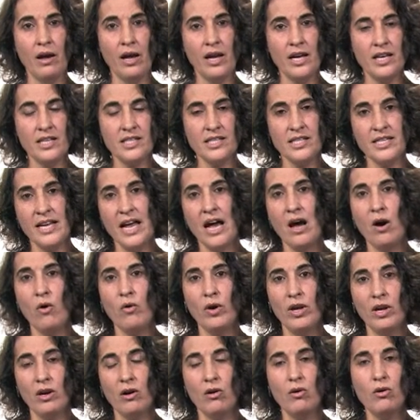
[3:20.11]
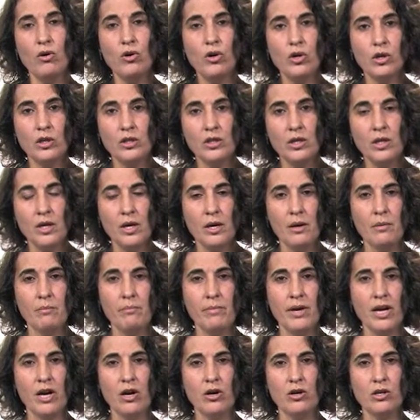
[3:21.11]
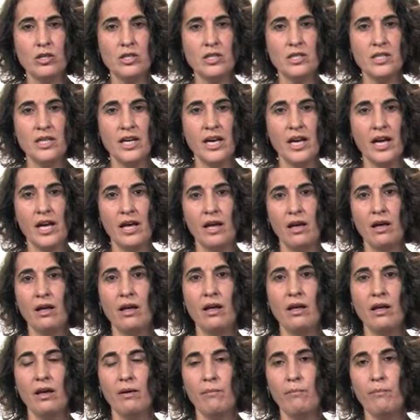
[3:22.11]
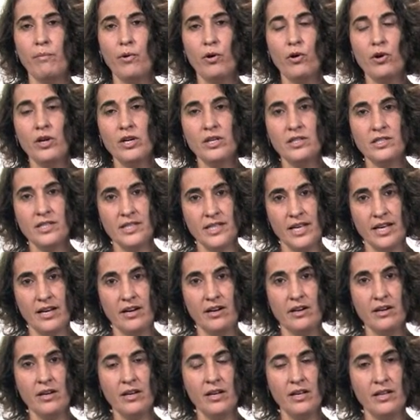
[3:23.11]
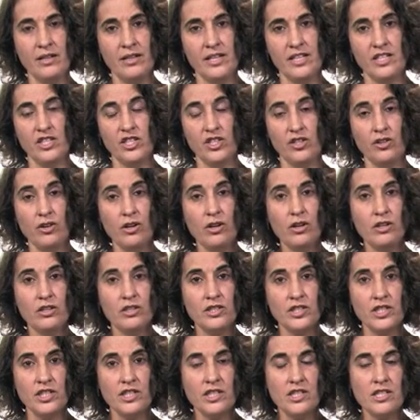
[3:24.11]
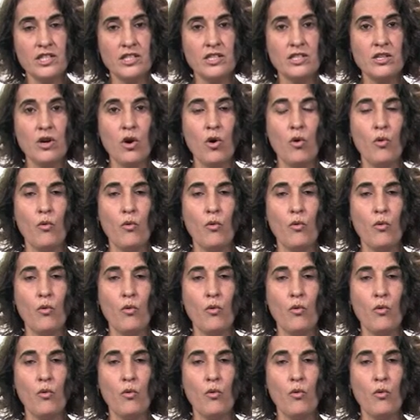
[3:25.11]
is now in court because the employers there, the geologists,